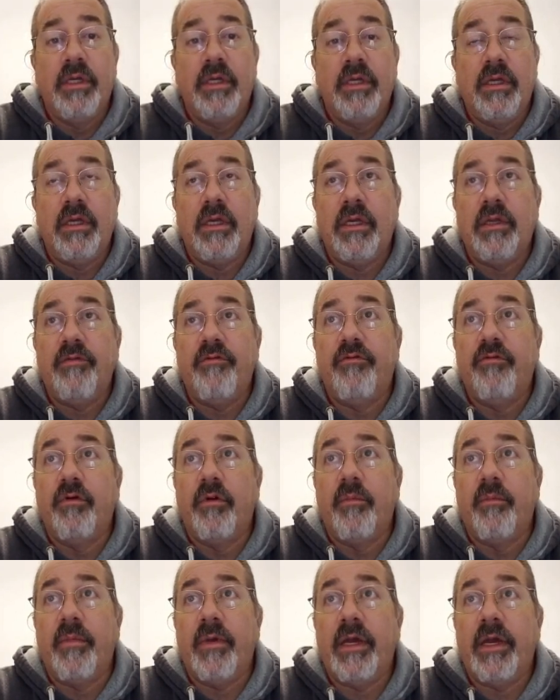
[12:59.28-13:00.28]
and
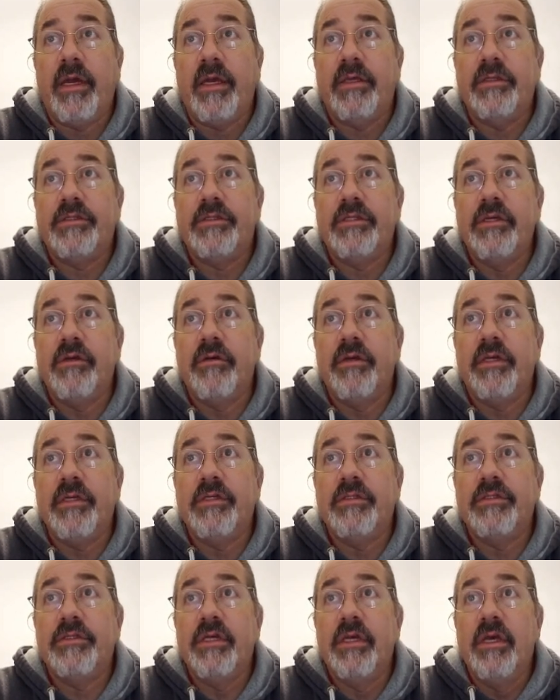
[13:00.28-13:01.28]
for my
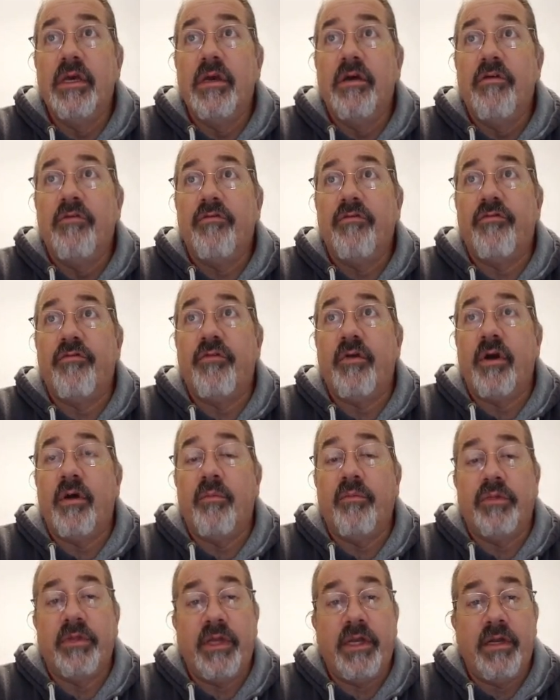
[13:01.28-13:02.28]
series
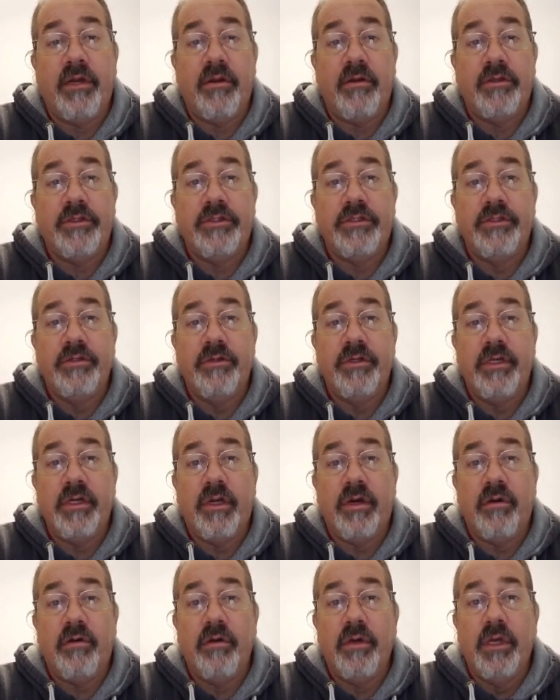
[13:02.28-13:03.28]
from plein air to
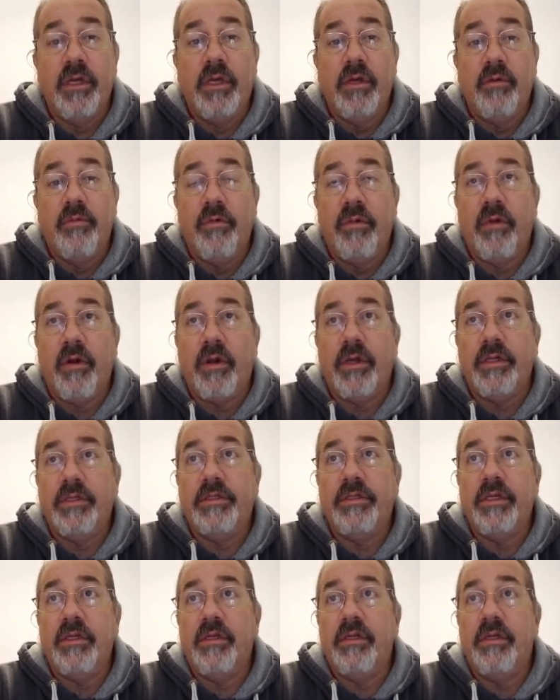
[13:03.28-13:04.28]
studio. We already
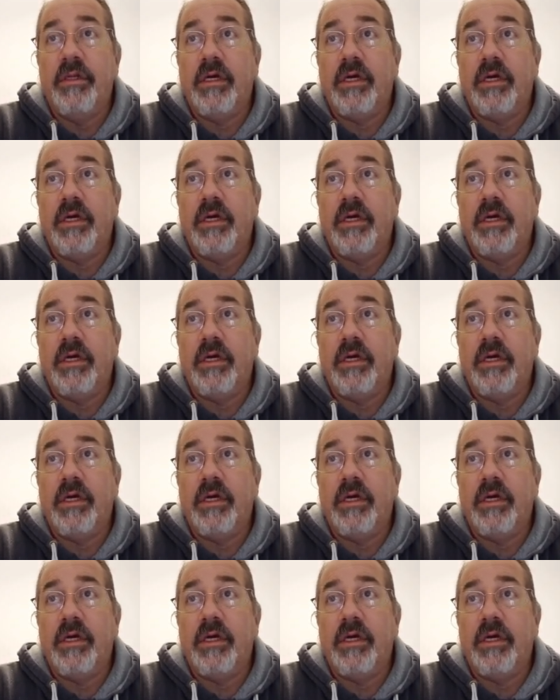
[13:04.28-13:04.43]
did